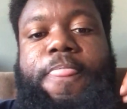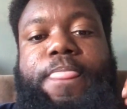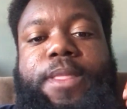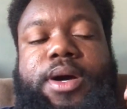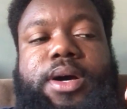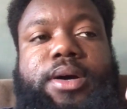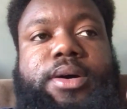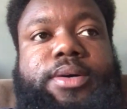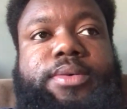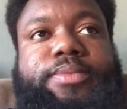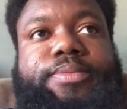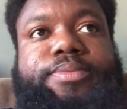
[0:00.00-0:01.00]

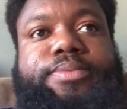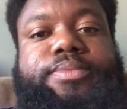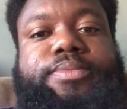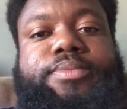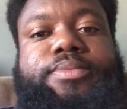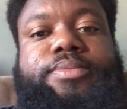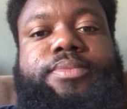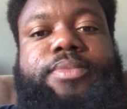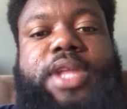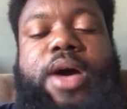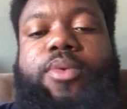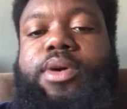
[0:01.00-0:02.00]

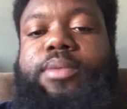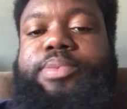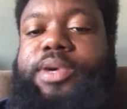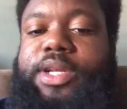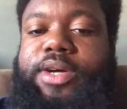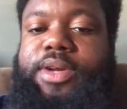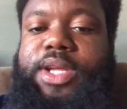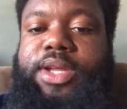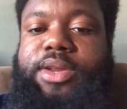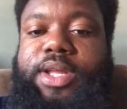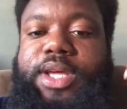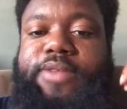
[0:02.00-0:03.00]
I wouldn't put it on the
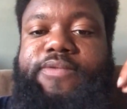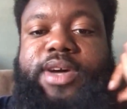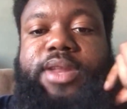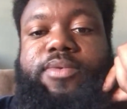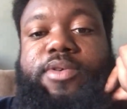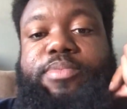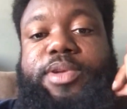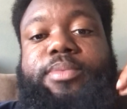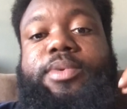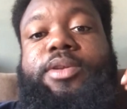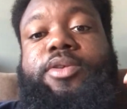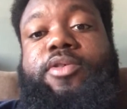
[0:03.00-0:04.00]
internet if I didn't want people
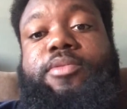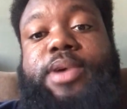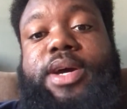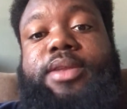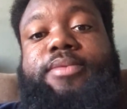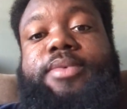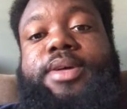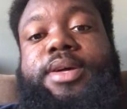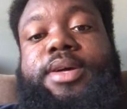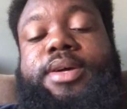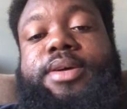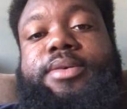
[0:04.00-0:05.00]
to know about it.
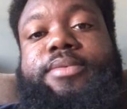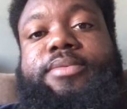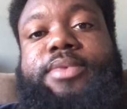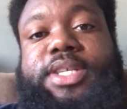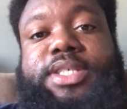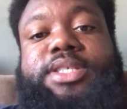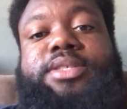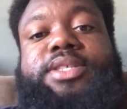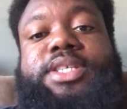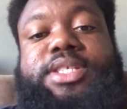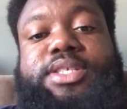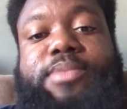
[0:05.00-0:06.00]
This
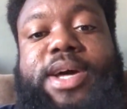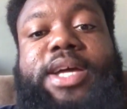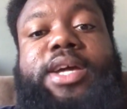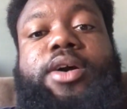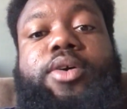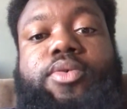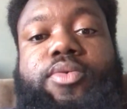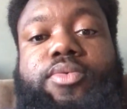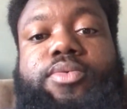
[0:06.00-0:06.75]
is my goal.